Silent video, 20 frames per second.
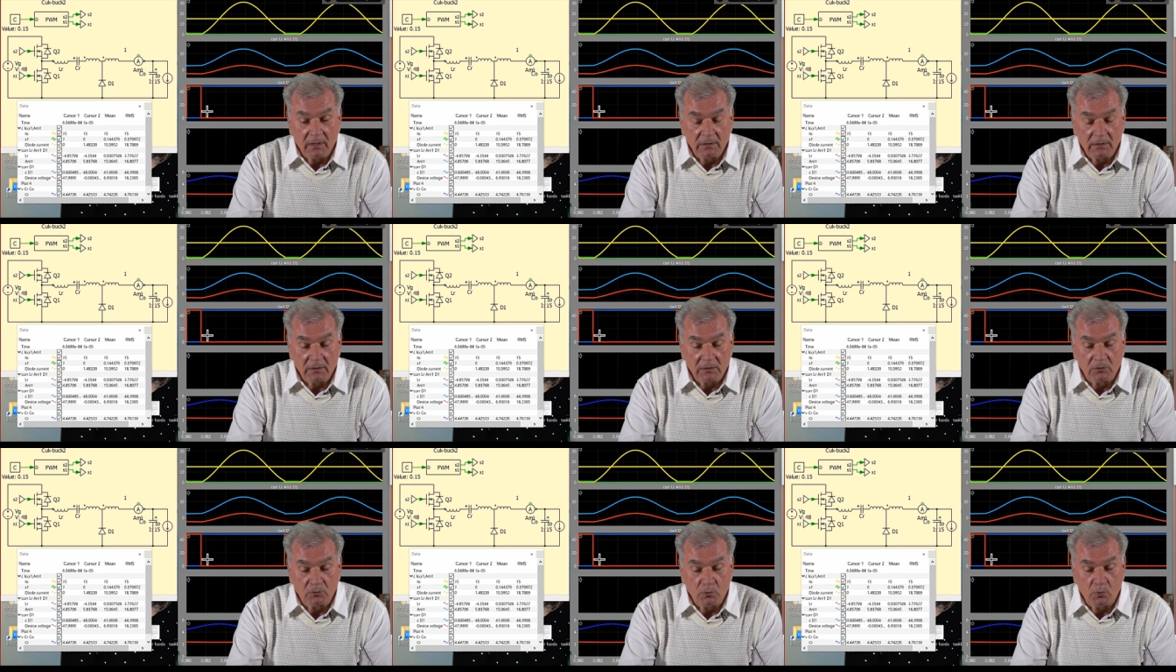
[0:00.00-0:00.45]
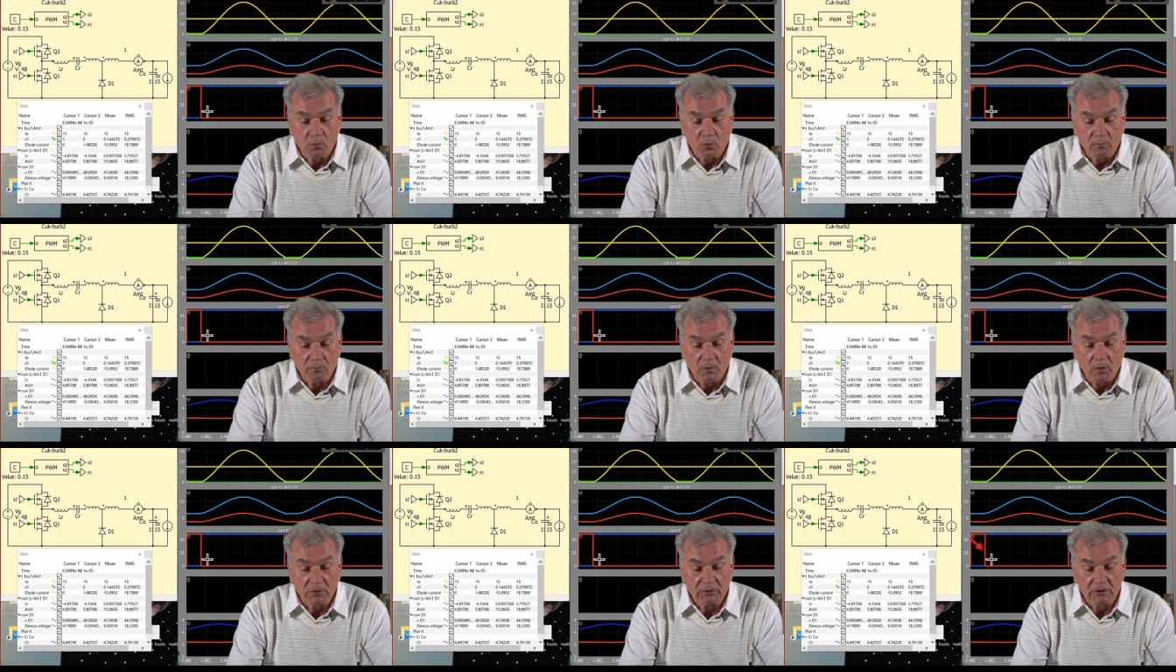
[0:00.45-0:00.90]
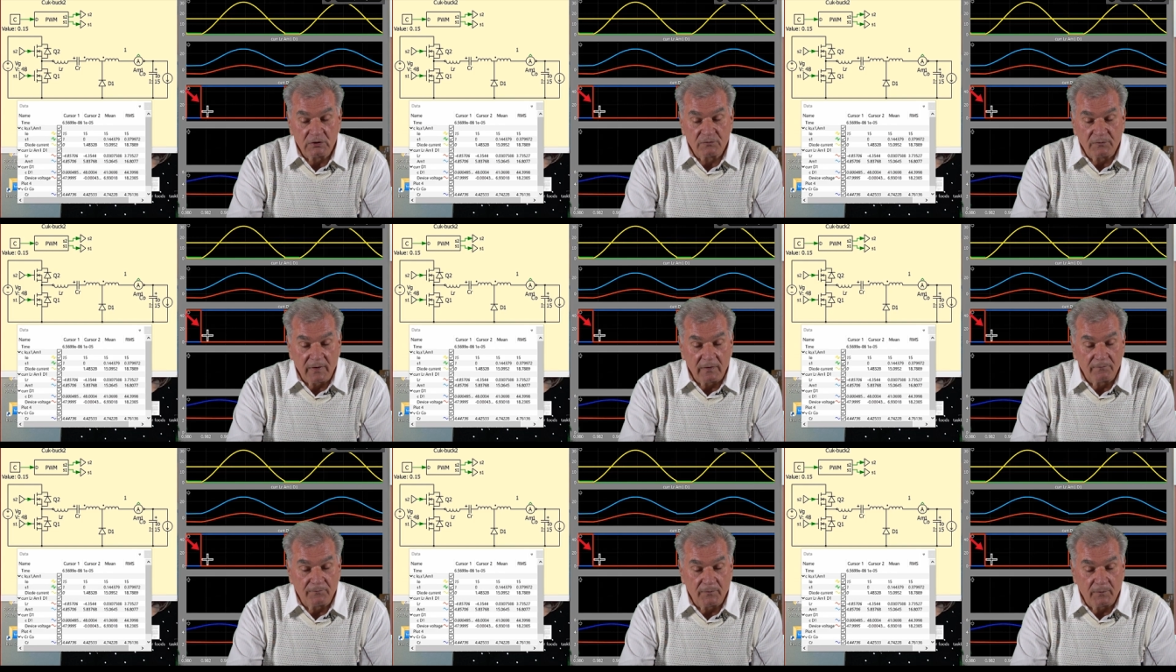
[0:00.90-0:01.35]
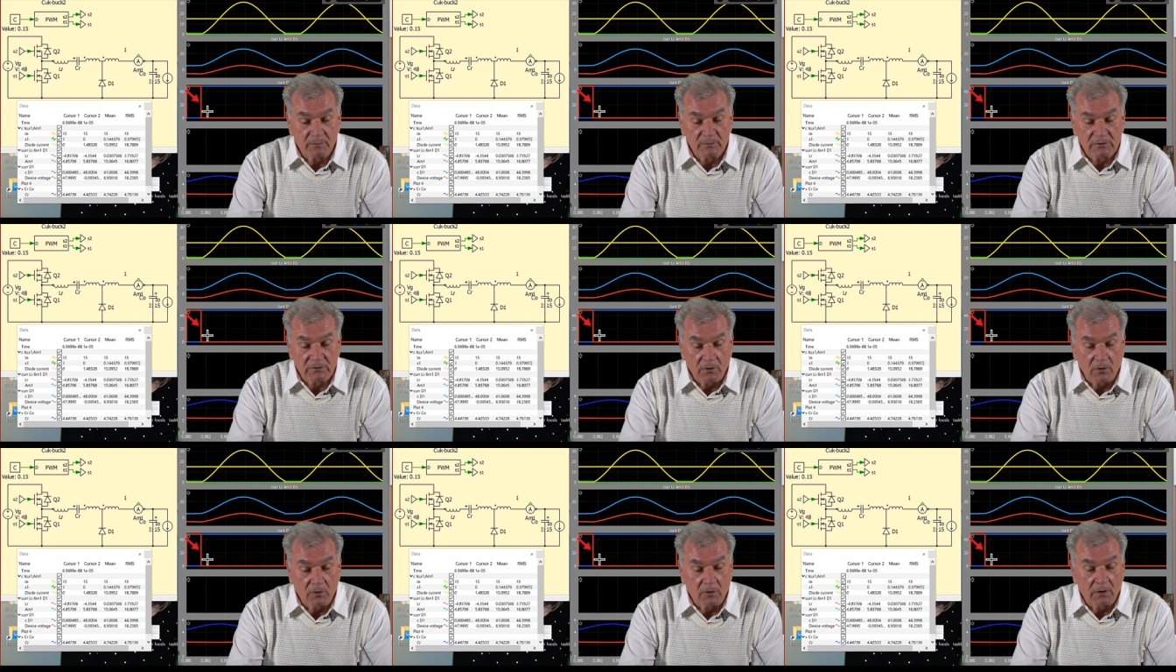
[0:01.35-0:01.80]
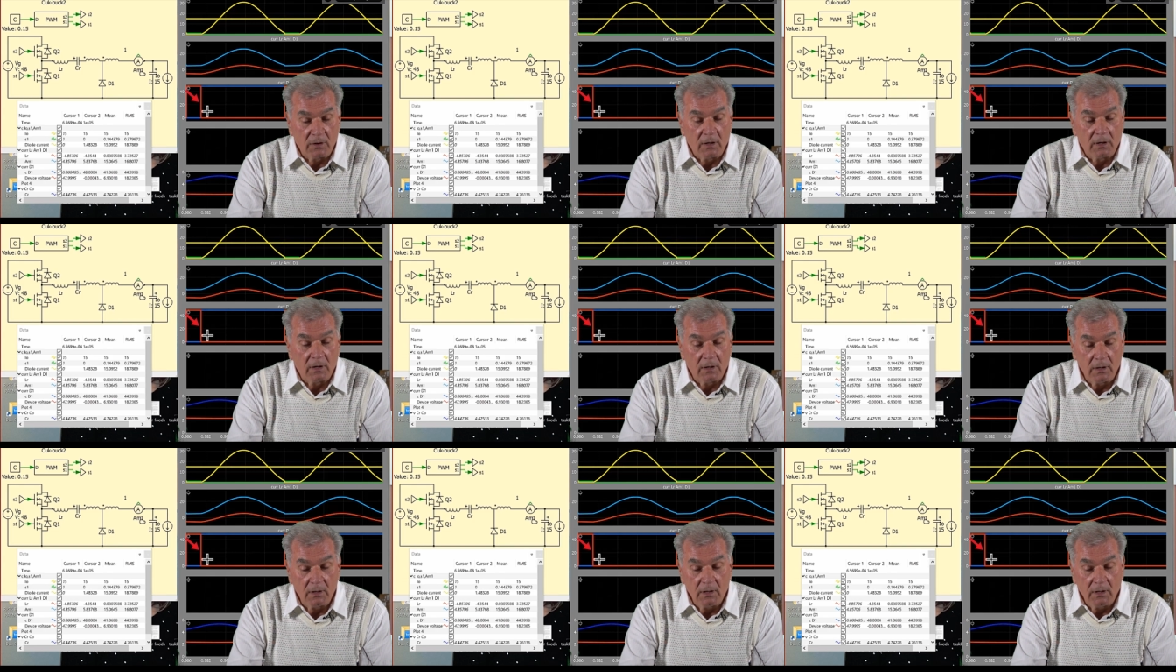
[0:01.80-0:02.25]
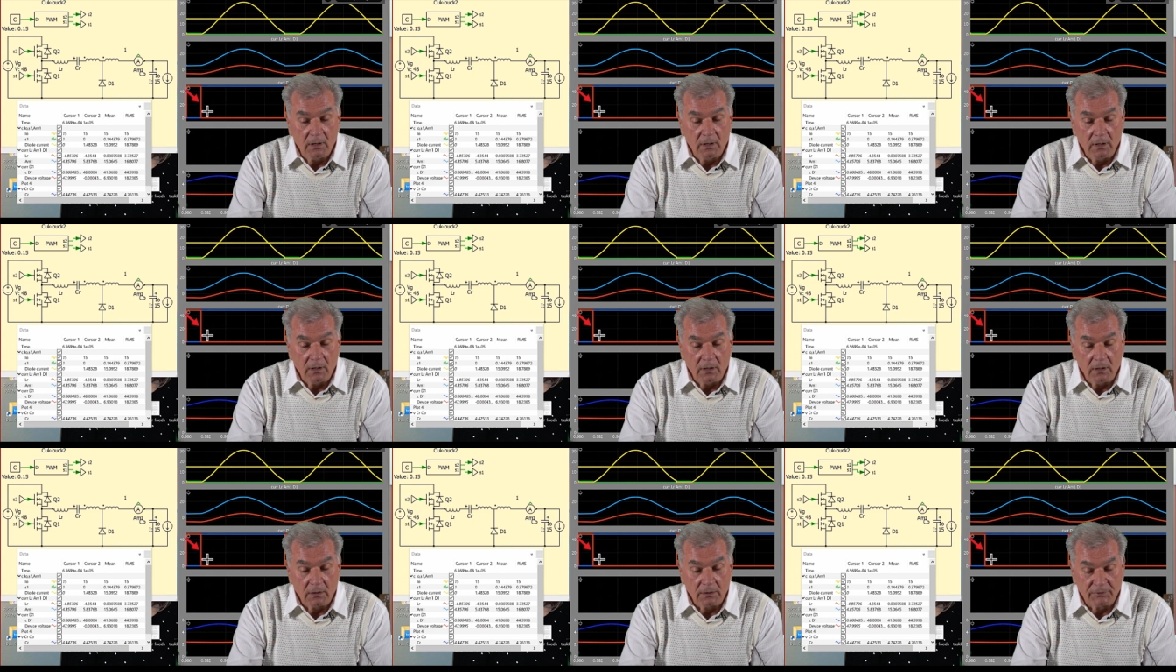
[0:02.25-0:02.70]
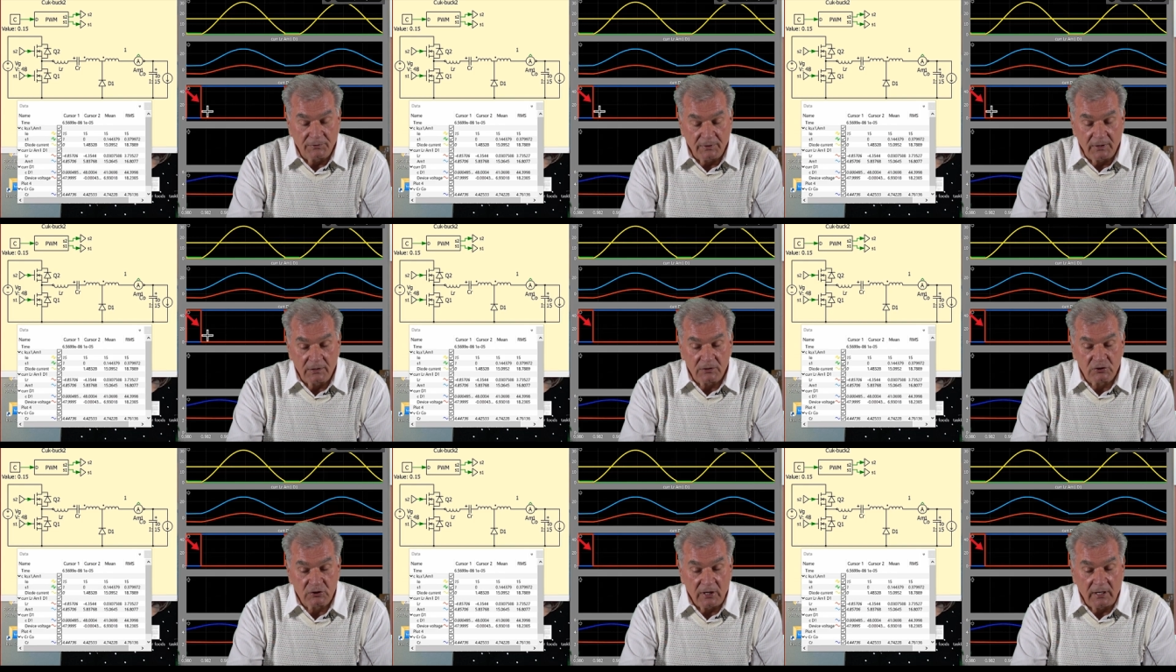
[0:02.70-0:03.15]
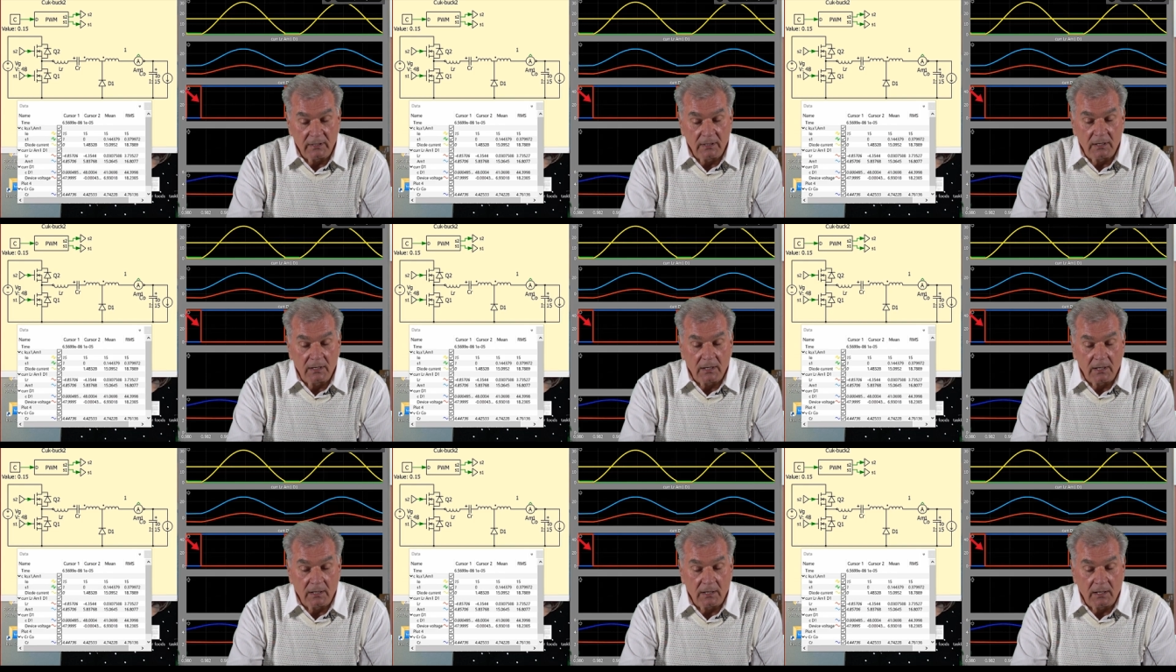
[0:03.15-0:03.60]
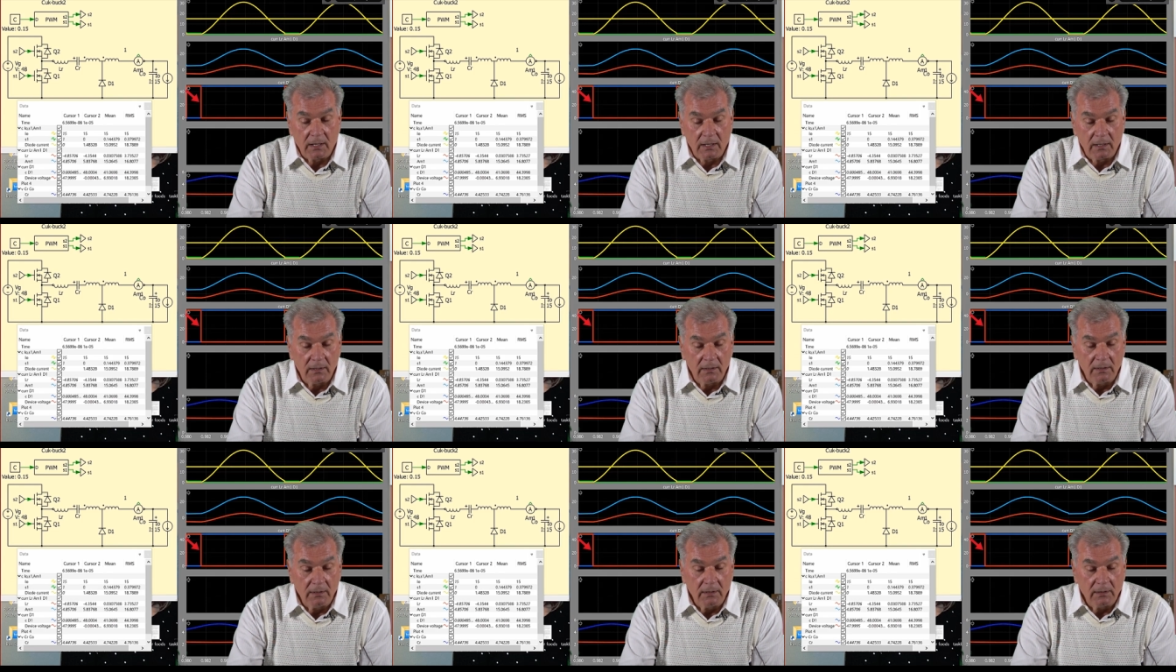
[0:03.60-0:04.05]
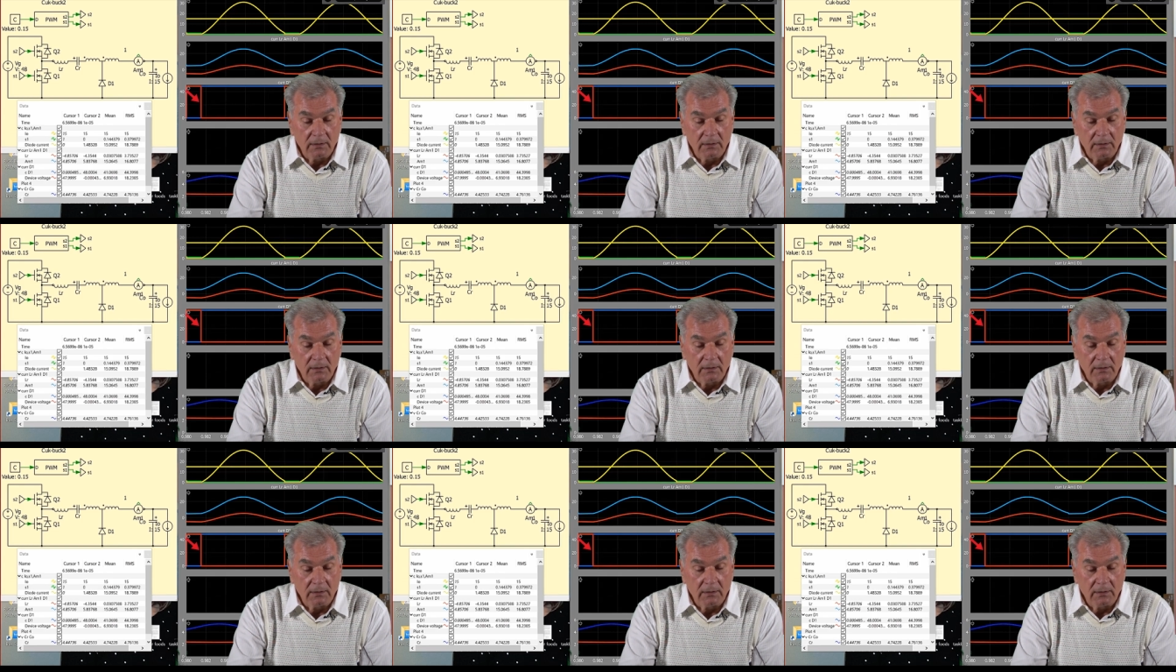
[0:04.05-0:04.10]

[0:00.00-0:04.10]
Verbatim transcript: the two voltage waveforms on a, uh, a uh, third channel are